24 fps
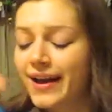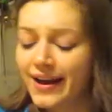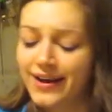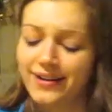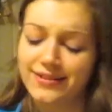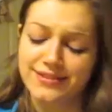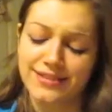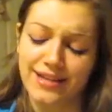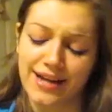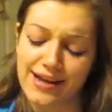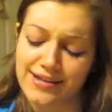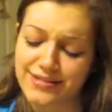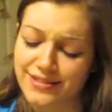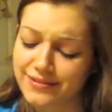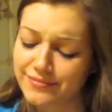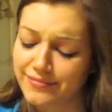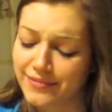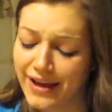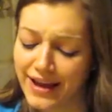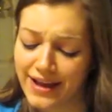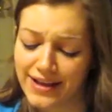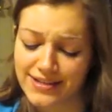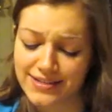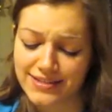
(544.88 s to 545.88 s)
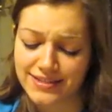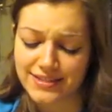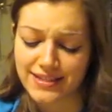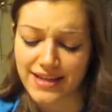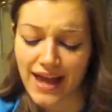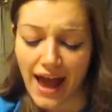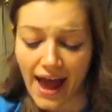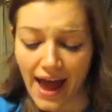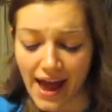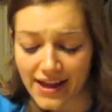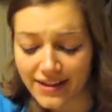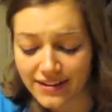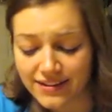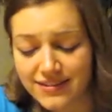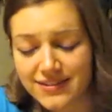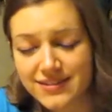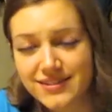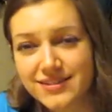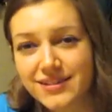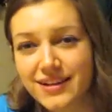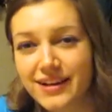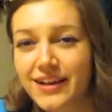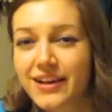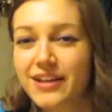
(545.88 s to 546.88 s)
it doesn't make
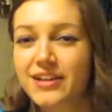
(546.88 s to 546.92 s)
sense.